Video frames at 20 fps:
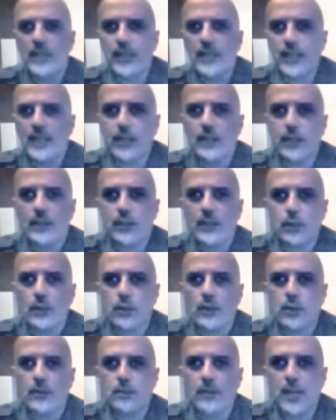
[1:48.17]
to get on their
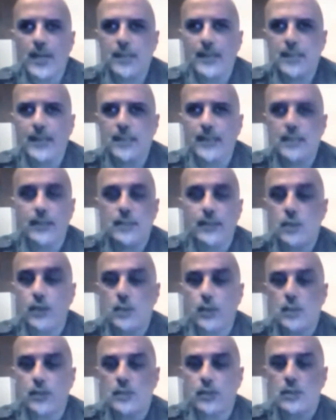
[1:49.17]
horsebacks and just
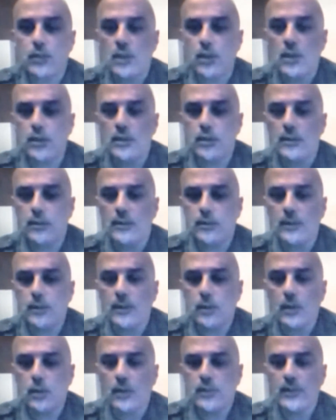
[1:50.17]
go and slaughter
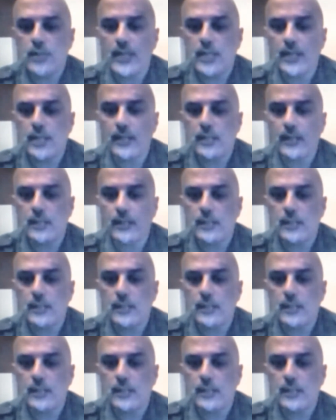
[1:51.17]
wholesale